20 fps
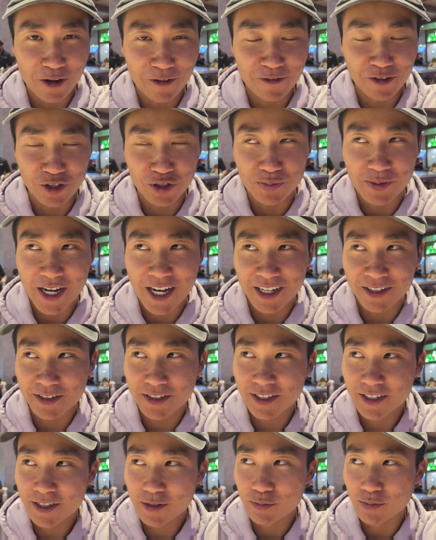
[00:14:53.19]
It feels bad.
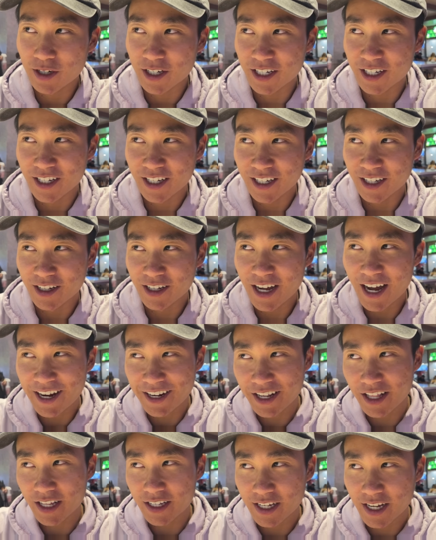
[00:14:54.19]
But uh,
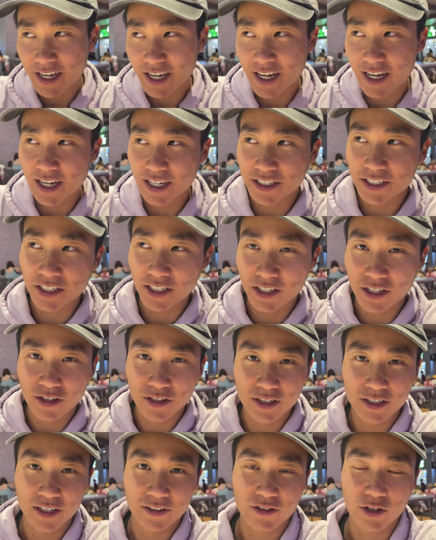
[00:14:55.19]
end of the day, yeah, I still you
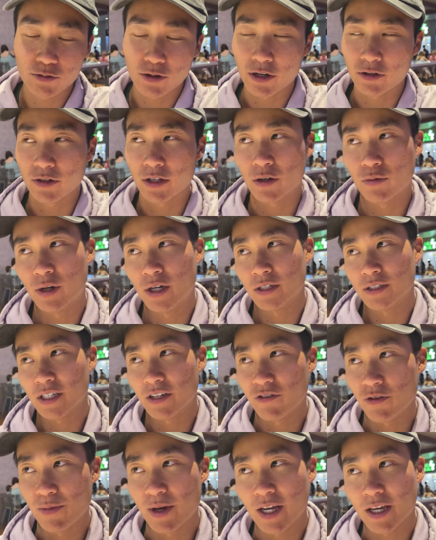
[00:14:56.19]
still have to run really well to
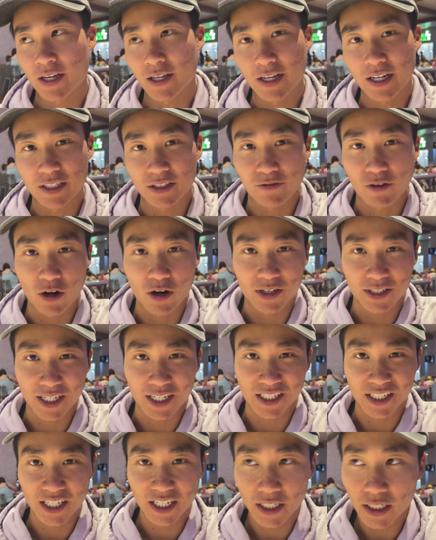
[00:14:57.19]
even make it as far as I
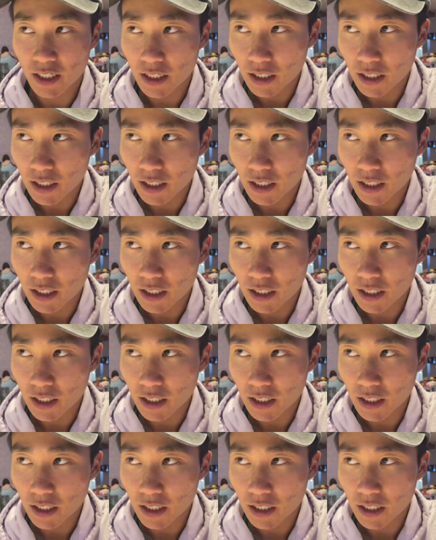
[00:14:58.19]
did.